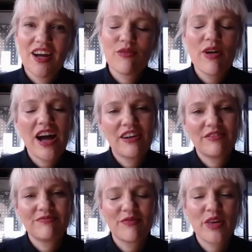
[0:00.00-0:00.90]
Well,
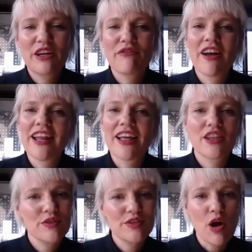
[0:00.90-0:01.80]
we're going to find out the
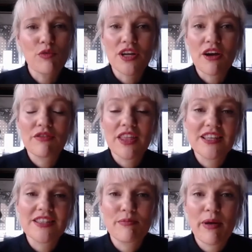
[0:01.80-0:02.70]
result of
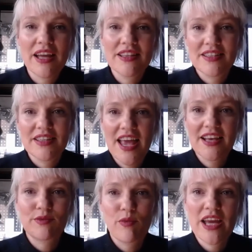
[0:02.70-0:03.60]
these debates
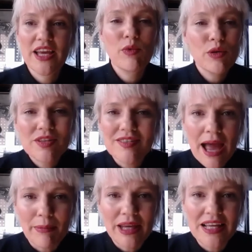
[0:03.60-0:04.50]
next week. Will
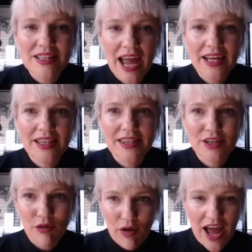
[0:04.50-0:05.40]
Sami take the
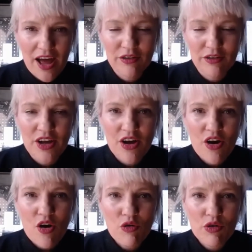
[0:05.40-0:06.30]
crown
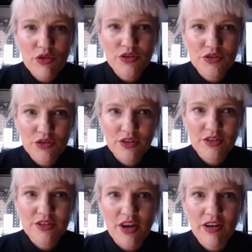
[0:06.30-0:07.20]
or are the
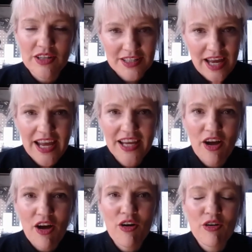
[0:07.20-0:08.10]
students going to take it
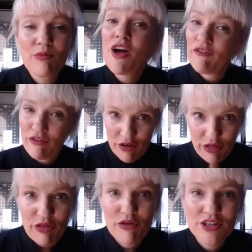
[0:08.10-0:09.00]
home for a
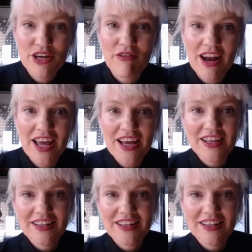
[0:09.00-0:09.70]
third year running?